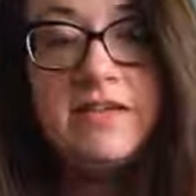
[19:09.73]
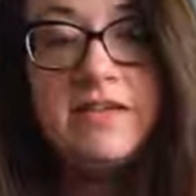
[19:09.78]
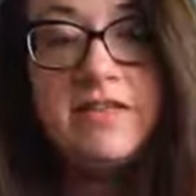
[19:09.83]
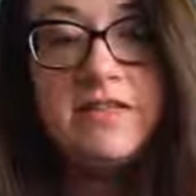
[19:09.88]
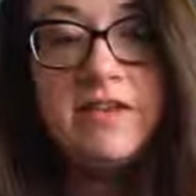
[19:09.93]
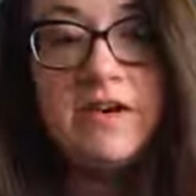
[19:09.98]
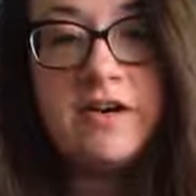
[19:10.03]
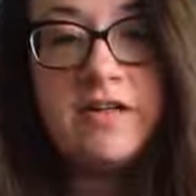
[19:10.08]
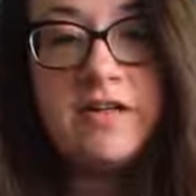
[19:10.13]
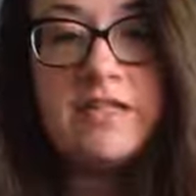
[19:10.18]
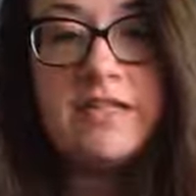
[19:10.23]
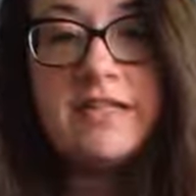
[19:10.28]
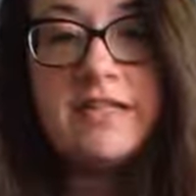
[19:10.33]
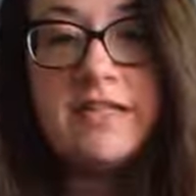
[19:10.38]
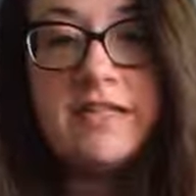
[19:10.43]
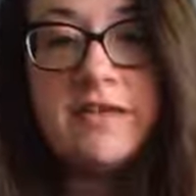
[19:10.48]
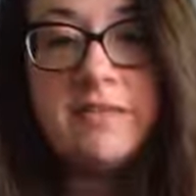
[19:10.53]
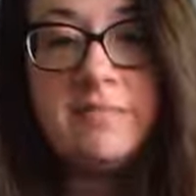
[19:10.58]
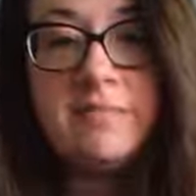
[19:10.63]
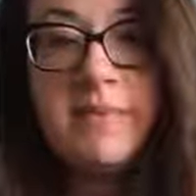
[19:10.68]
Sergeant
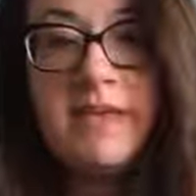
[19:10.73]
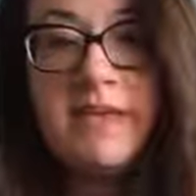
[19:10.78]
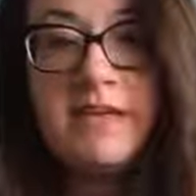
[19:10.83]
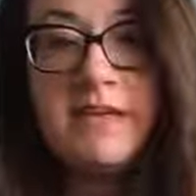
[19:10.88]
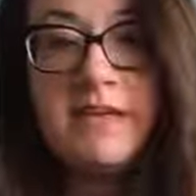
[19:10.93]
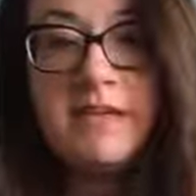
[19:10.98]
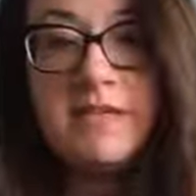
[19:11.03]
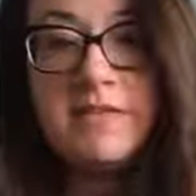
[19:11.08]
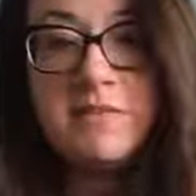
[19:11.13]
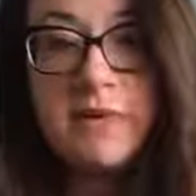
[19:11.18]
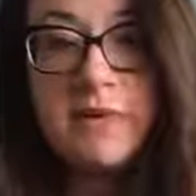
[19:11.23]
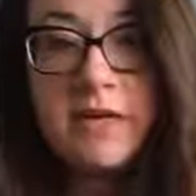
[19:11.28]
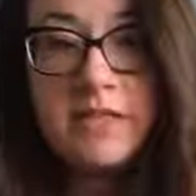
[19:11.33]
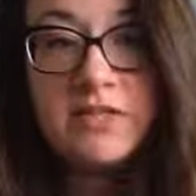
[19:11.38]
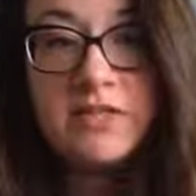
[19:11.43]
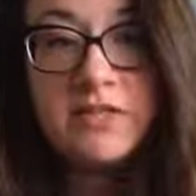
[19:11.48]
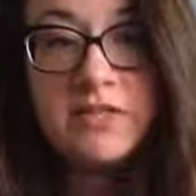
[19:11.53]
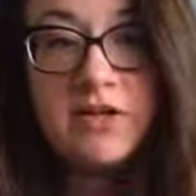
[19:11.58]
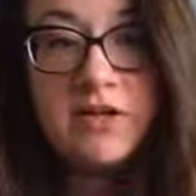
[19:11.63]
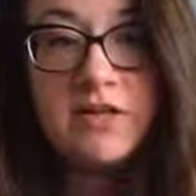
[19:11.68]
Skinner paid the
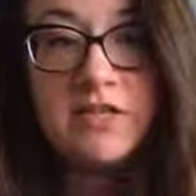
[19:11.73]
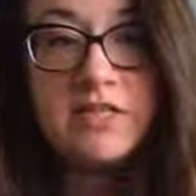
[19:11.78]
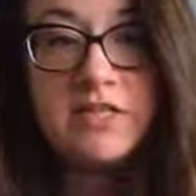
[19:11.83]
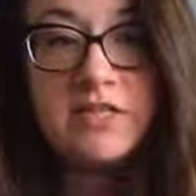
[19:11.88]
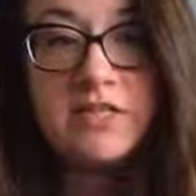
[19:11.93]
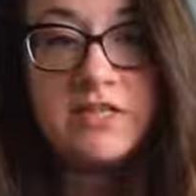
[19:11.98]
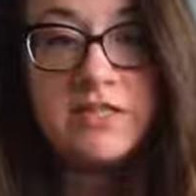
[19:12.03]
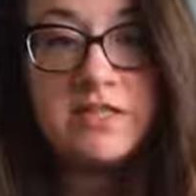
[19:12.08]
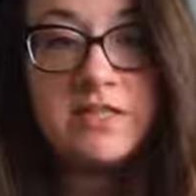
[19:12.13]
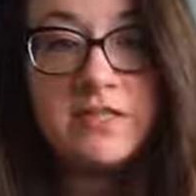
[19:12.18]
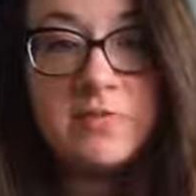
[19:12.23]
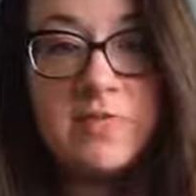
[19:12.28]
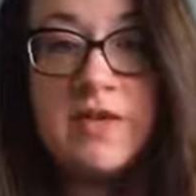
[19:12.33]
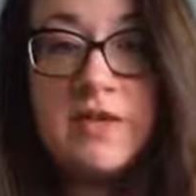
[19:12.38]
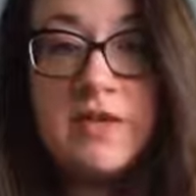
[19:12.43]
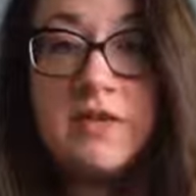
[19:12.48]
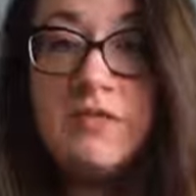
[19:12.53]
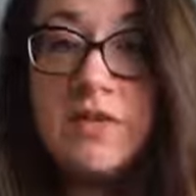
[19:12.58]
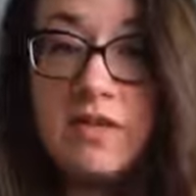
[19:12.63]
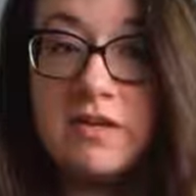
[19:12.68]
express charges,
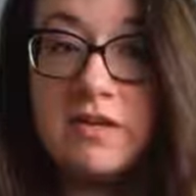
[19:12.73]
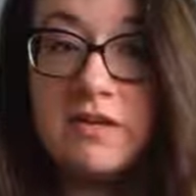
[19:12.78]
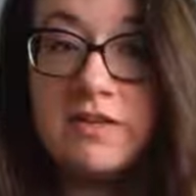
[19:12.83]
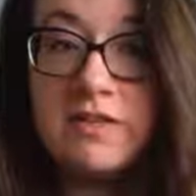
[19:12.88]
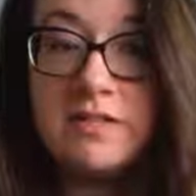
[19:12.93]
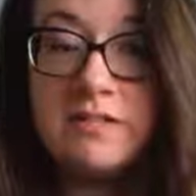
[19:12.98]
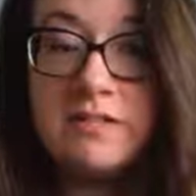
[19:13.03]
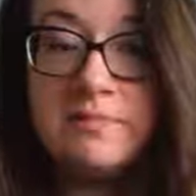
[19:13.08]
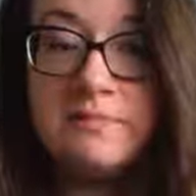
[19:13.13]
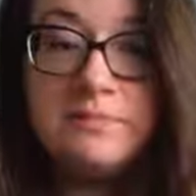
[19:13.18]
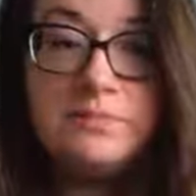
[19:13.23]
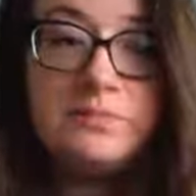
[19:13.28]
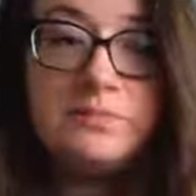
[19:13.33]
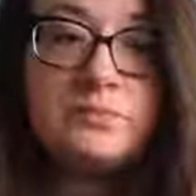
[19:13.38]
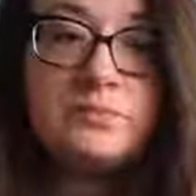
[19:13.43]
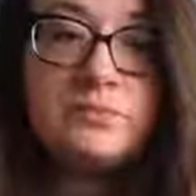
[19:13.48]
$12.